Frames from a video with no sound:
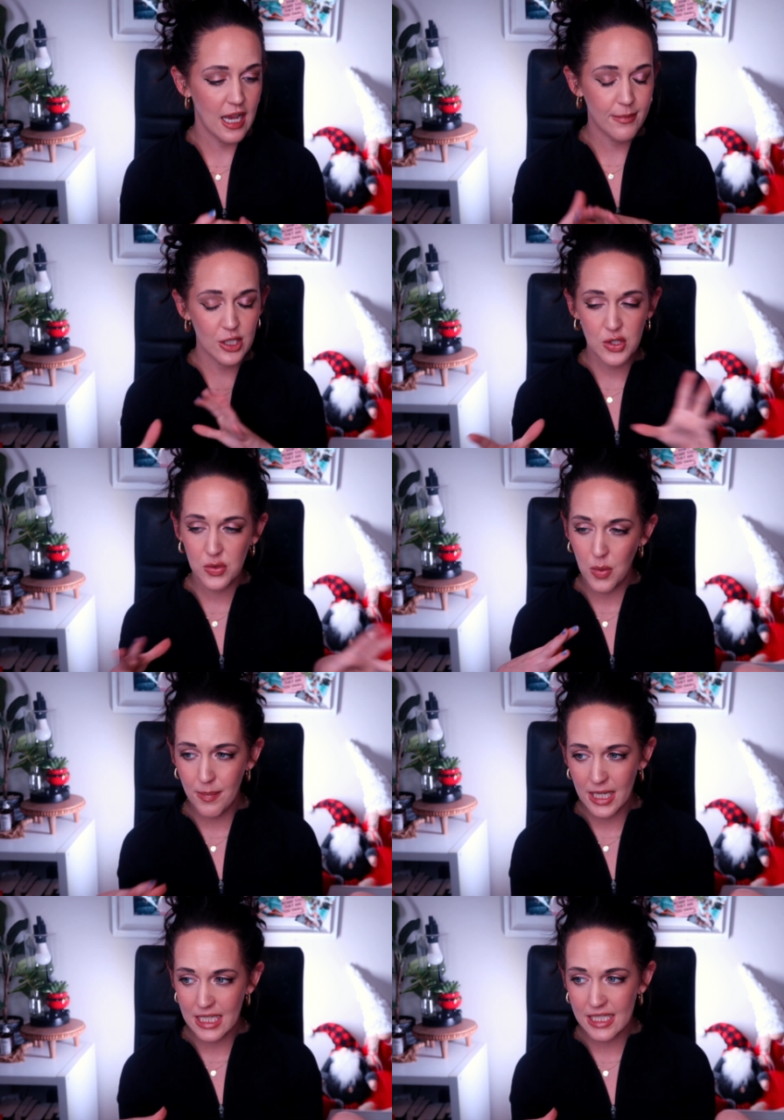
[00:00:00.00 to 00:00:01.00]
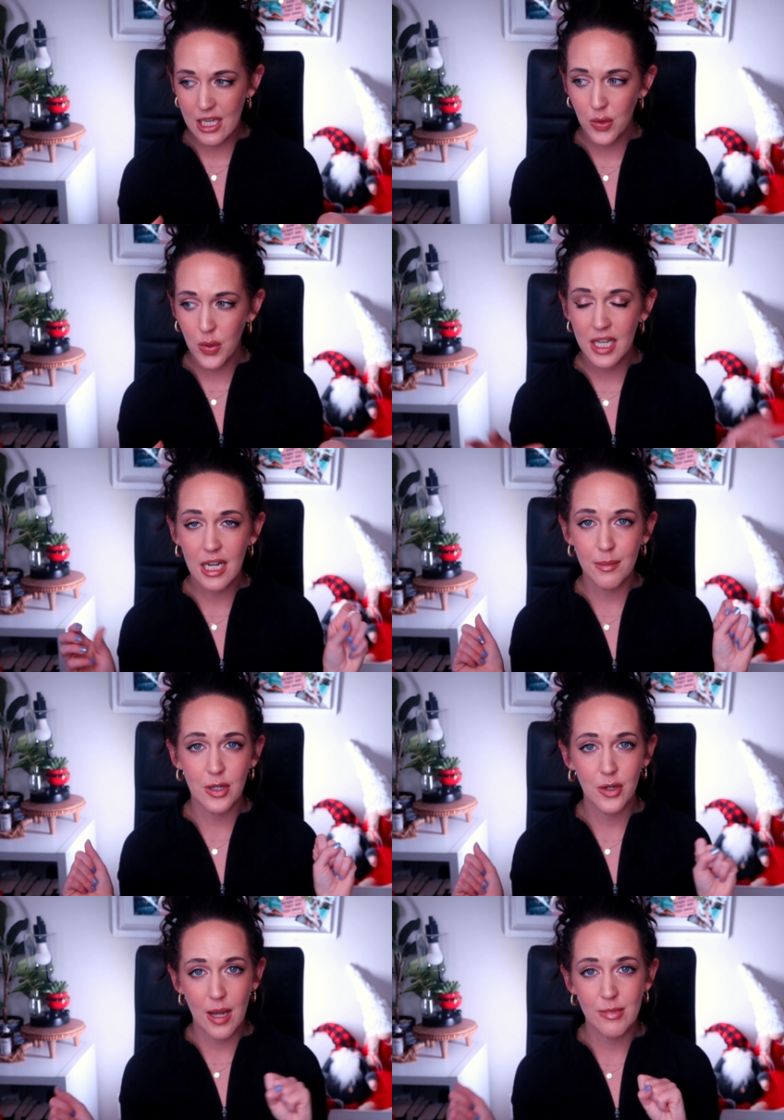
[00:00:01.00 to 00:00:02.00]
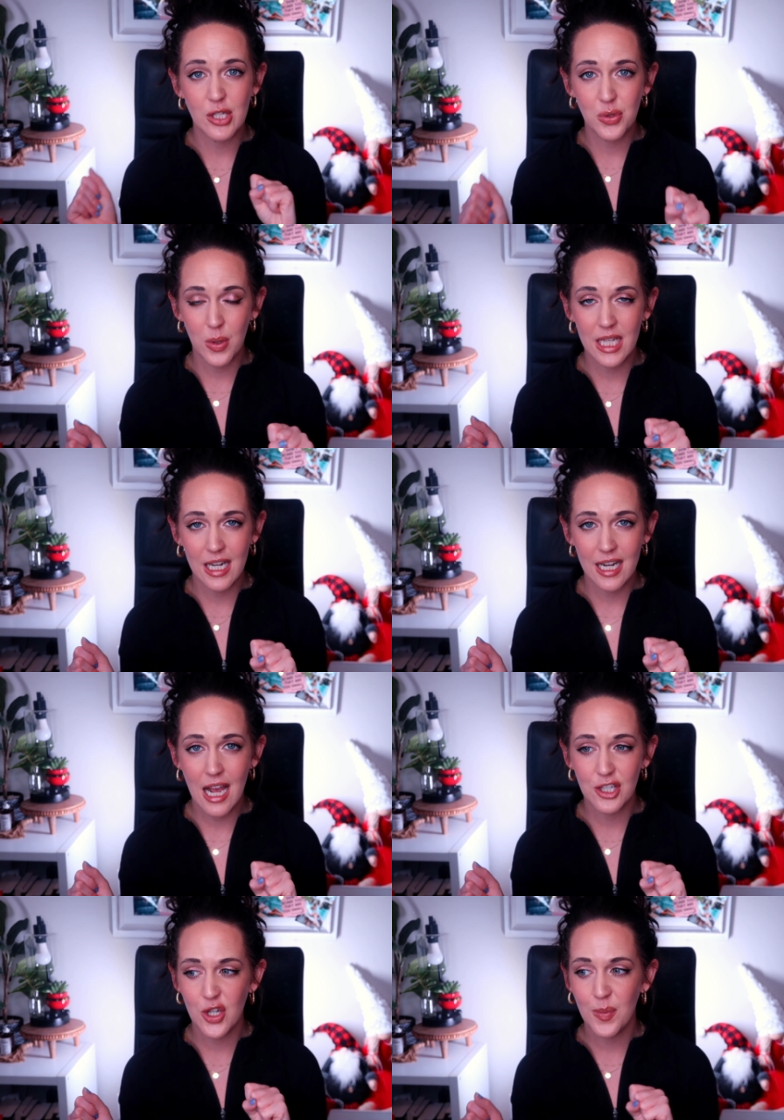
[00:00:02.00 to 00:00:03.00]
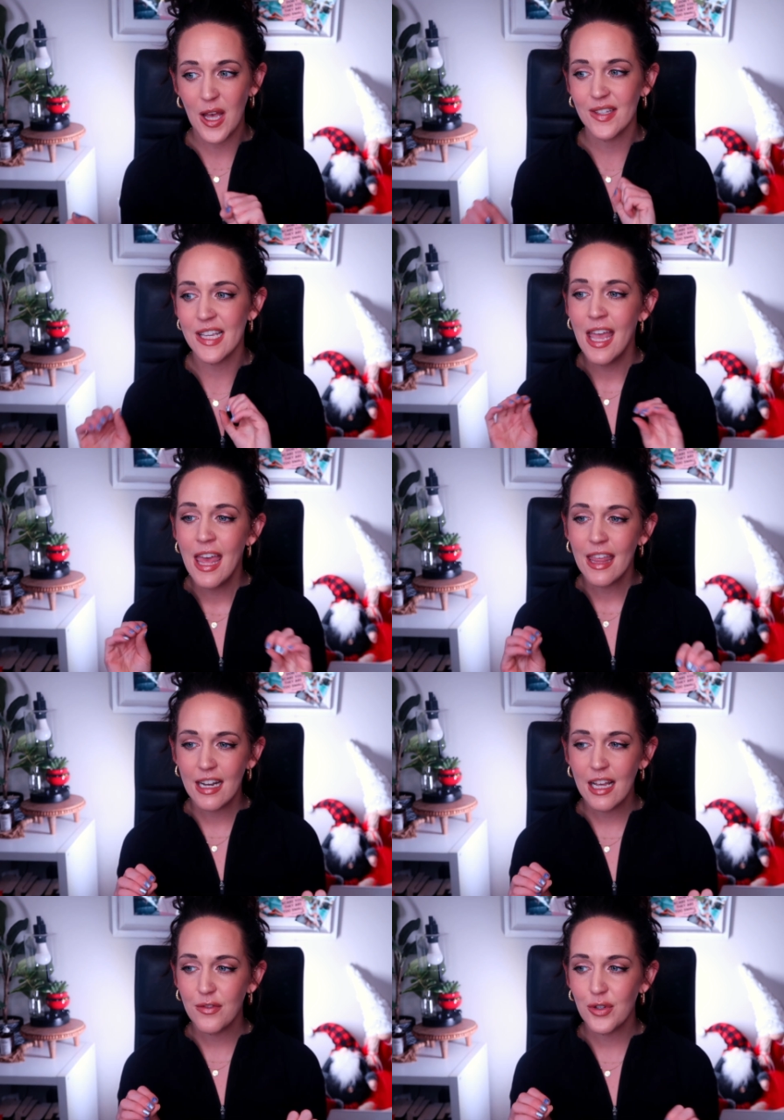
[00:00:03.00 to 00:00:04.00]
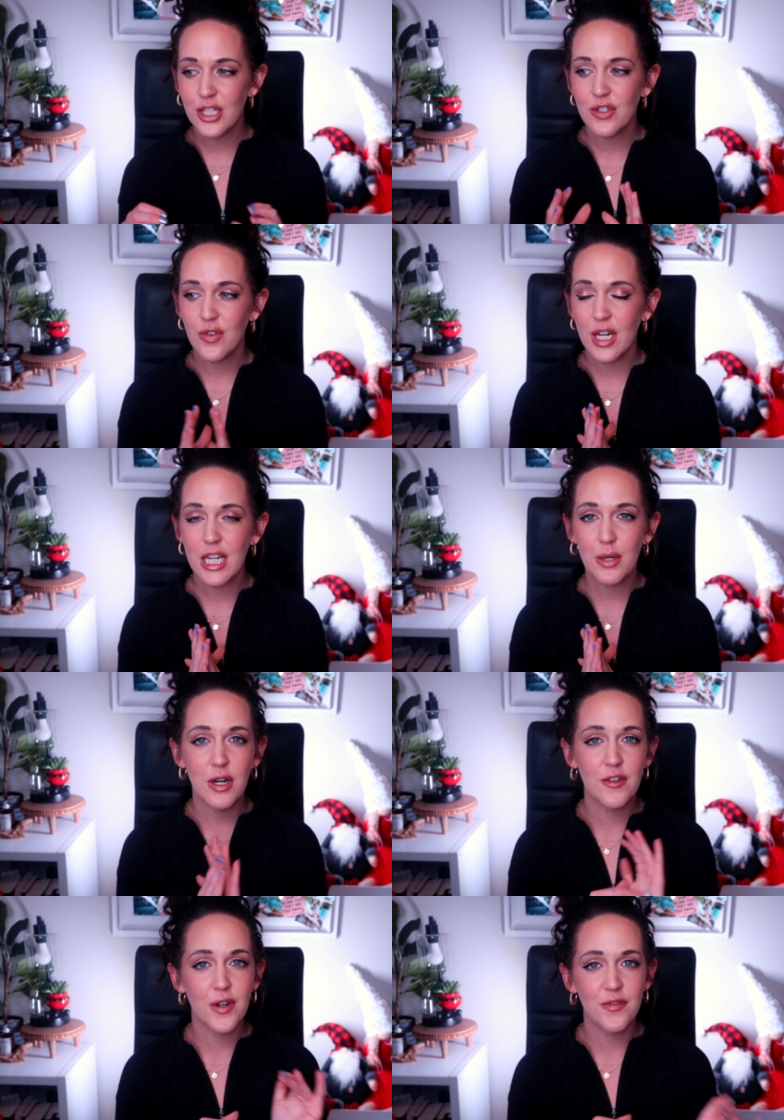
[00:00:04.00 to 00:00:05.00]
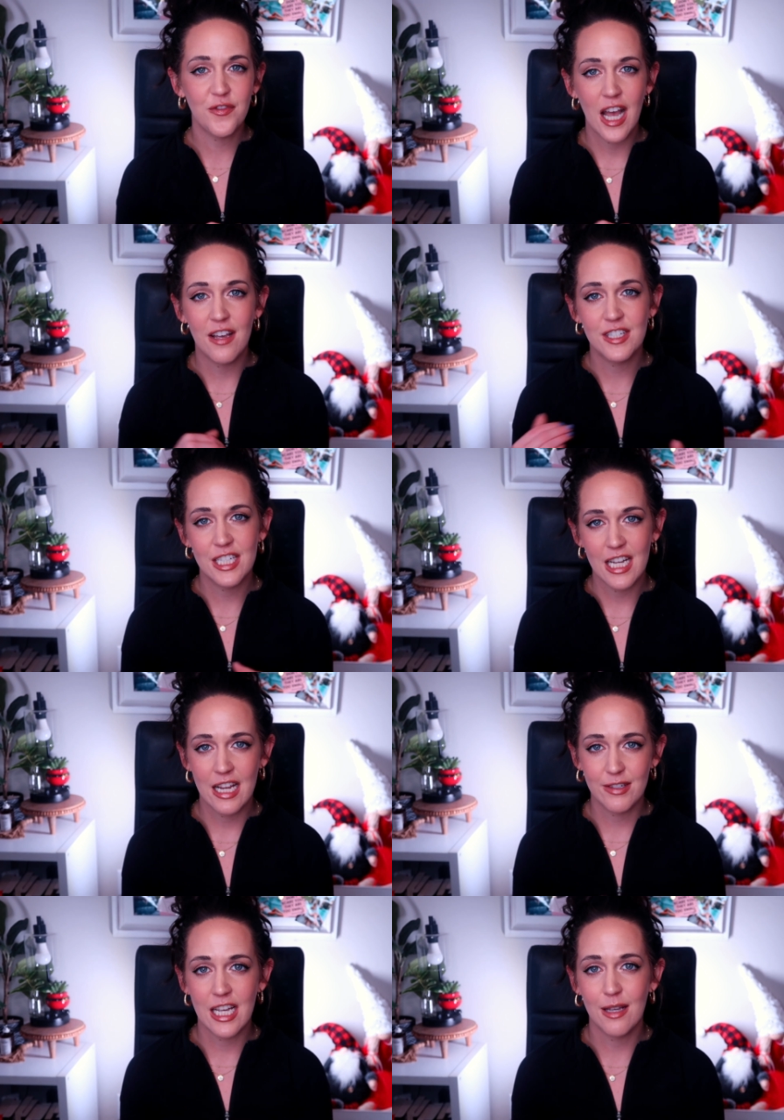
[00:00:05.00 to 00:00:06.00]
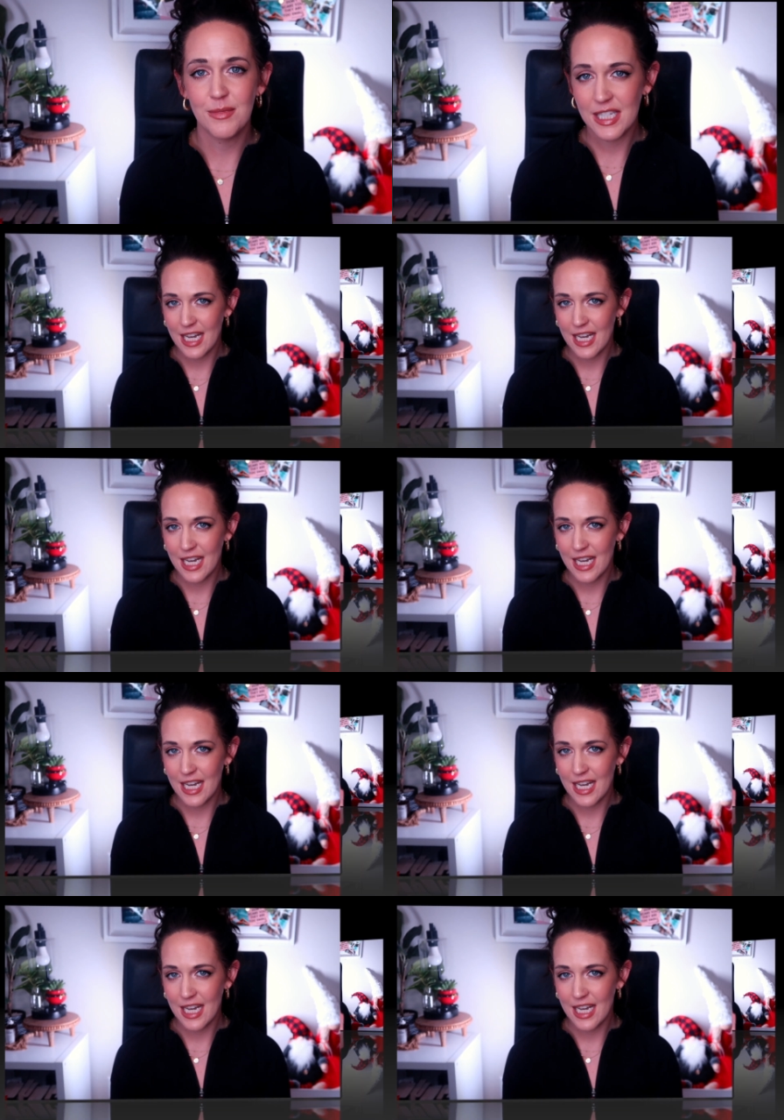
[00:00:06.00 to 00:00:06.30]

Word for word: I'm gonna swap my desk out quick and I'm gonna grab the 29 eyeshadow palettes that I have reached for anywhere from five to nine times